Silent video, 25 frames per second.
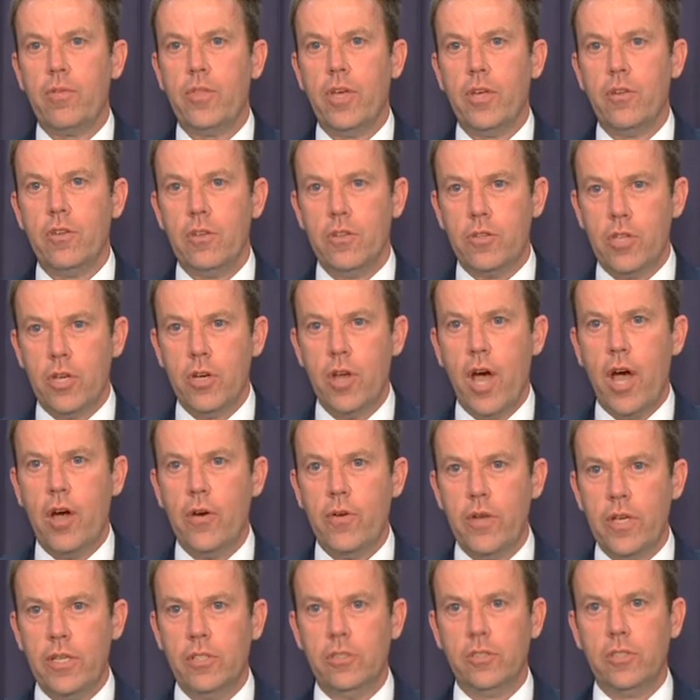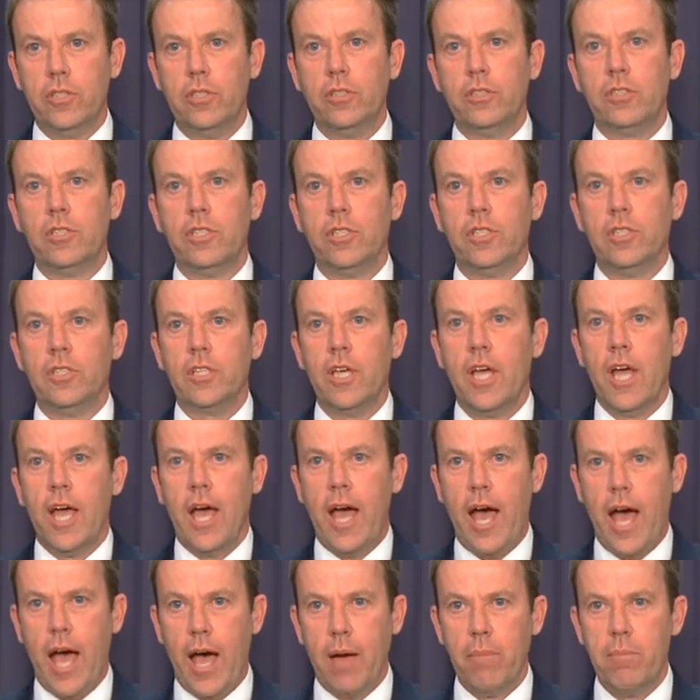the known instances
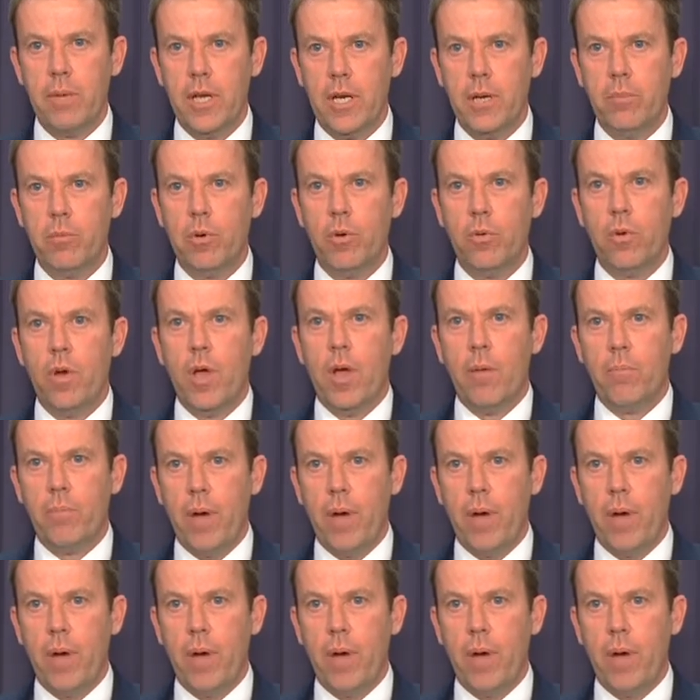are minimal,